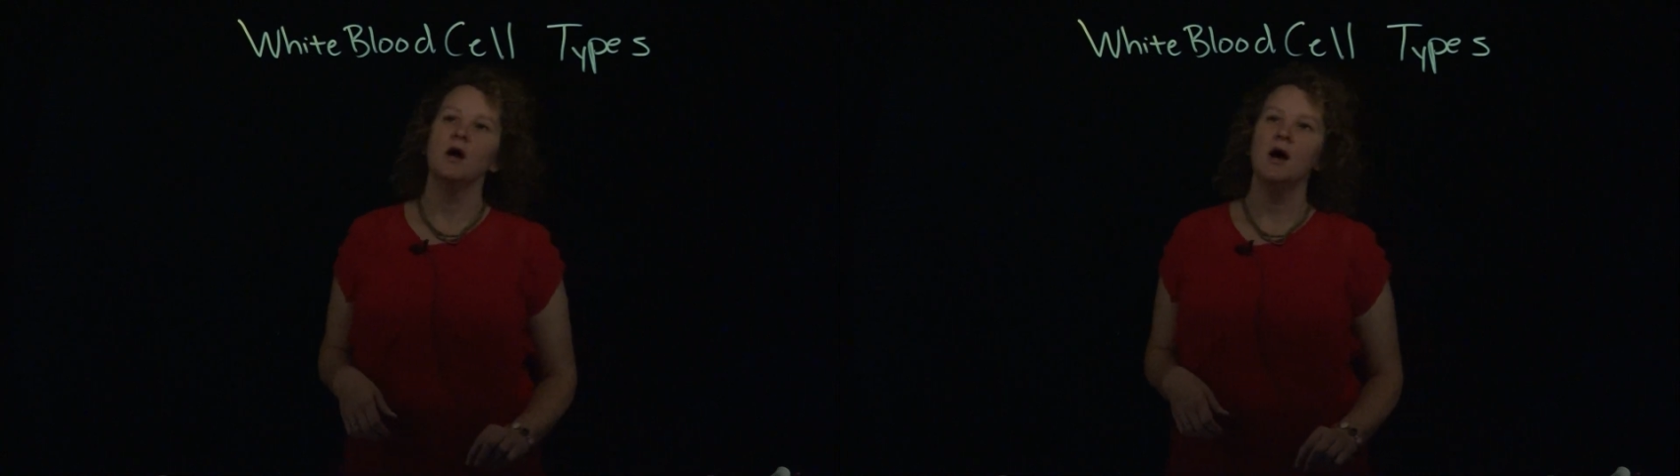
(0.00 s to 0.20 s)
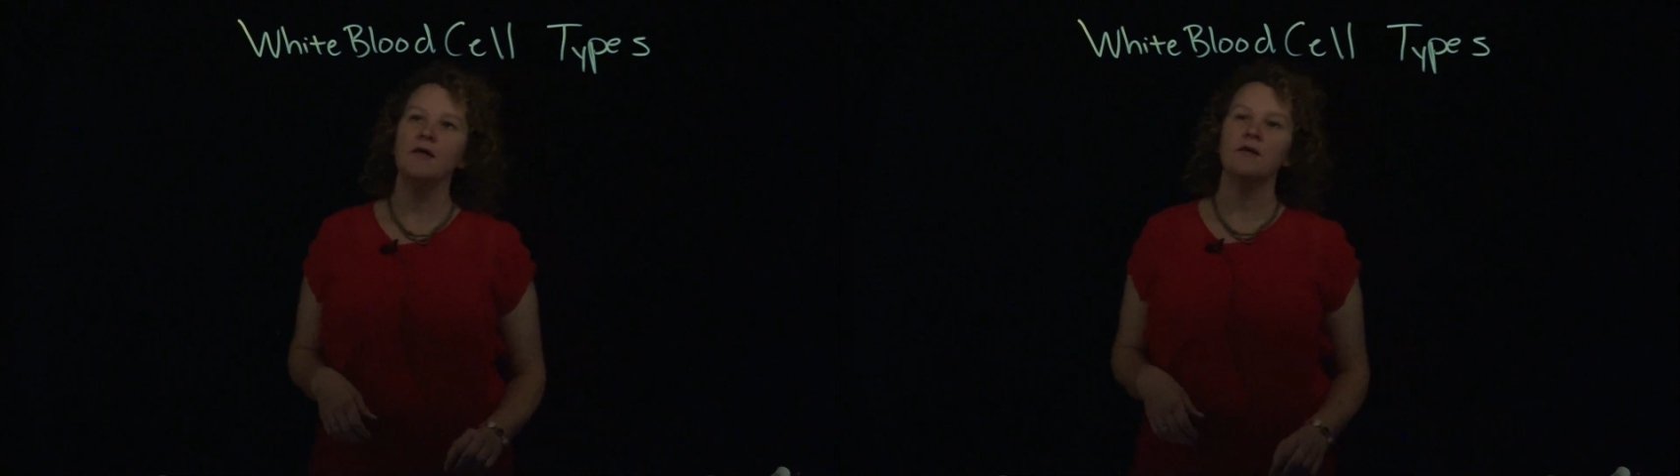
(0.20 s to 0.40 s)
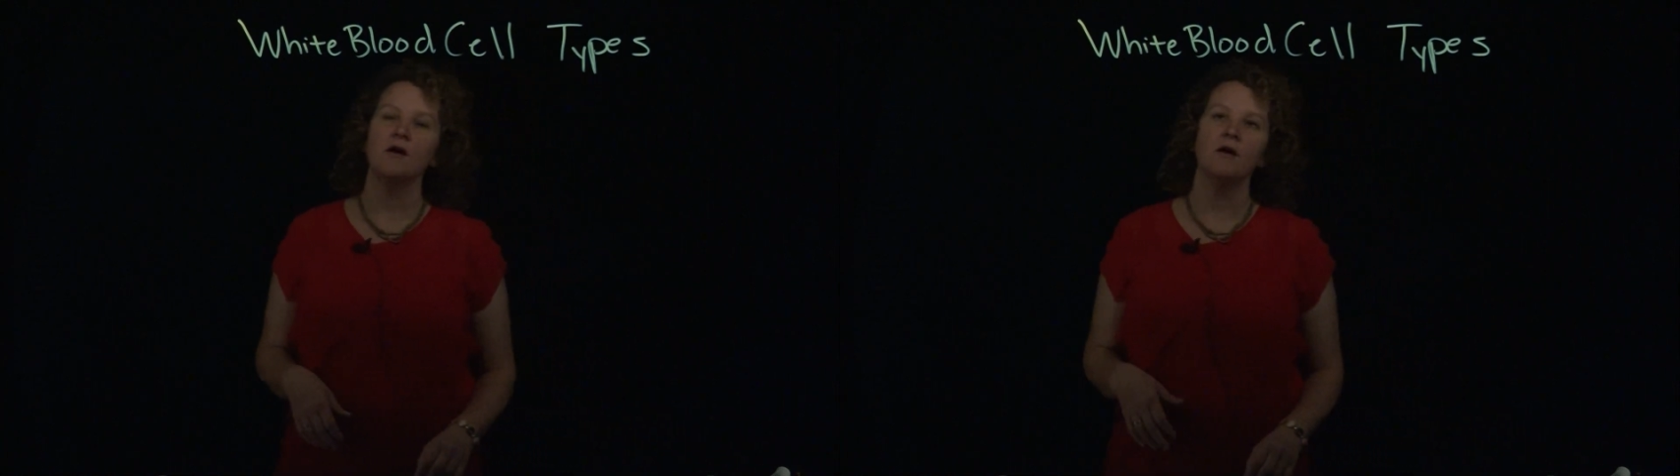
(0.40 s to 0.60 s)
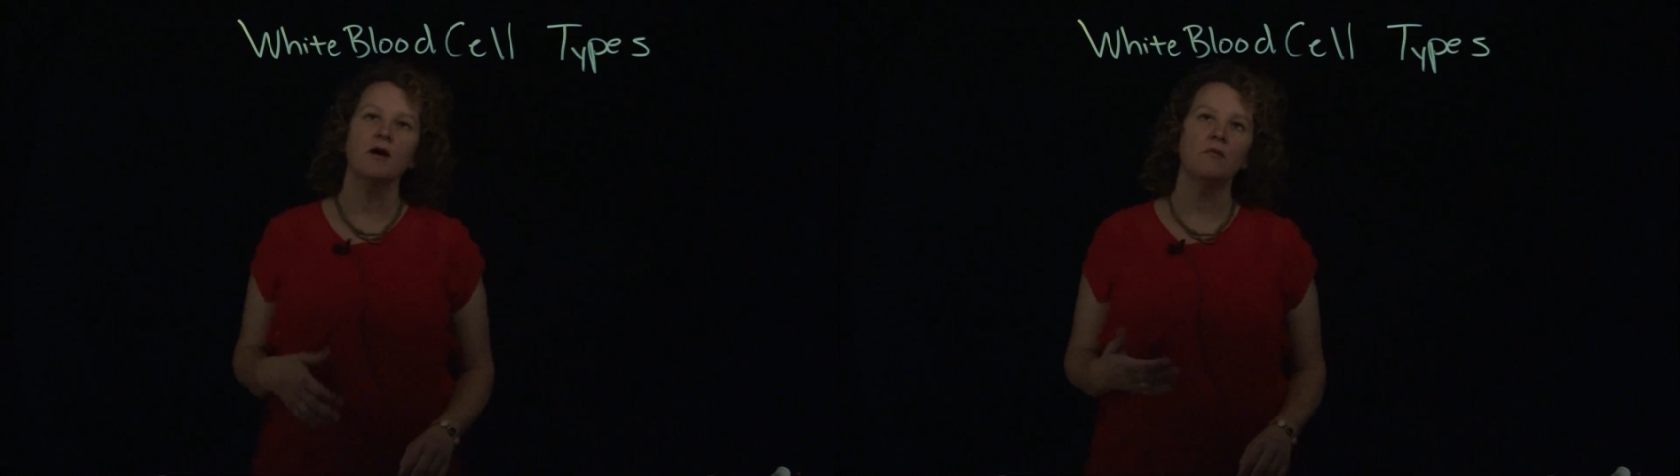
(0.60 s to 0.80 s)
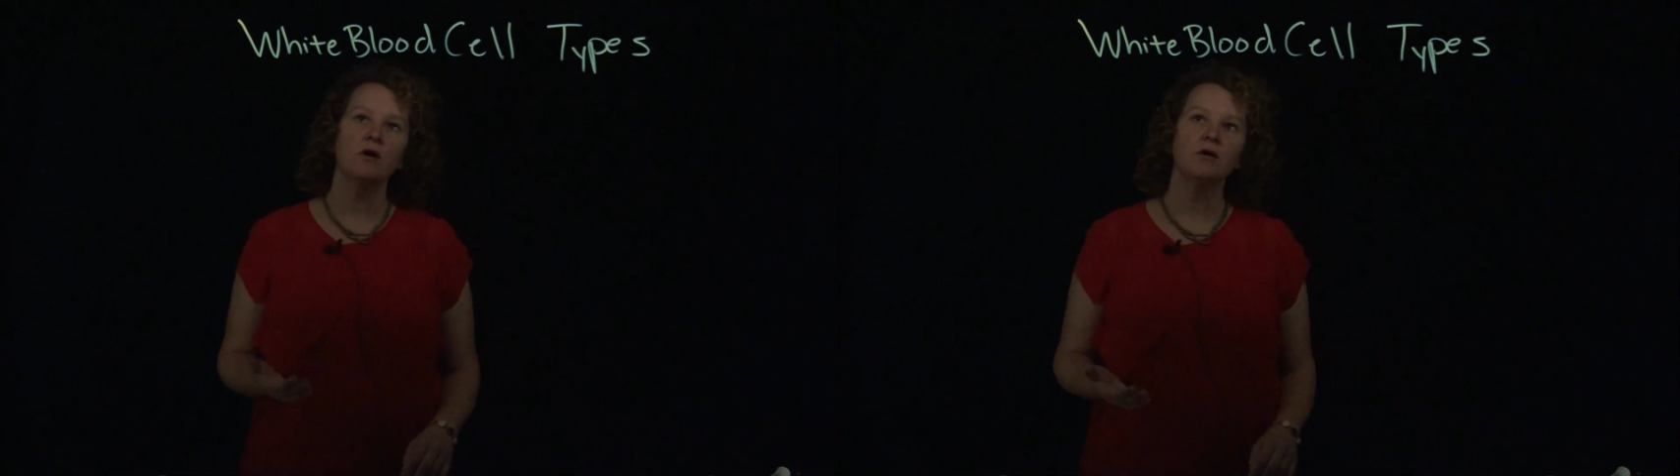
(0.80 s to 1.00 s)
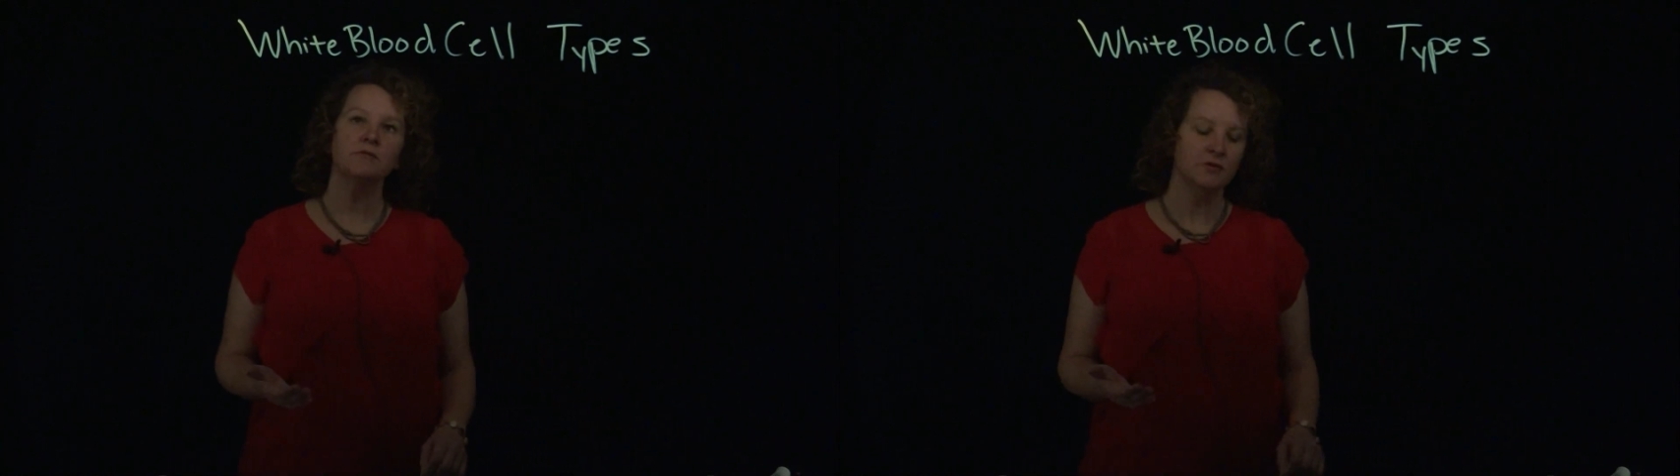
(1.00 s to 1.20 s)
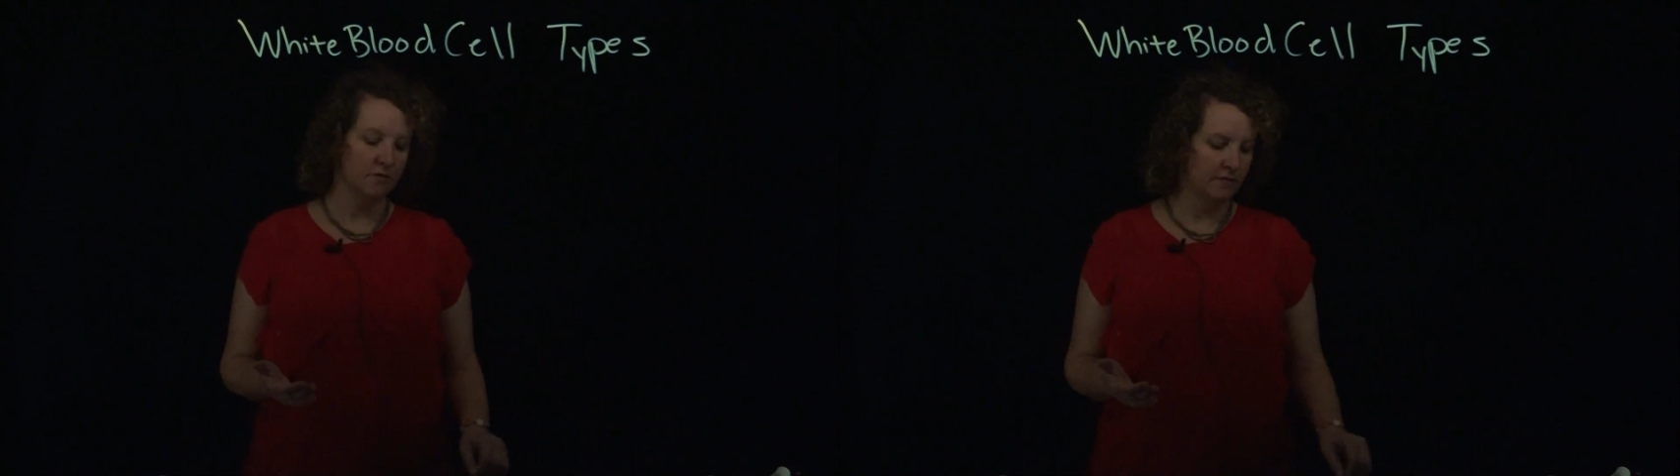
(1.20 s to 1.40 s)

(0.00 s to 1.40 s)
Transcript: Hi there, and welcome to a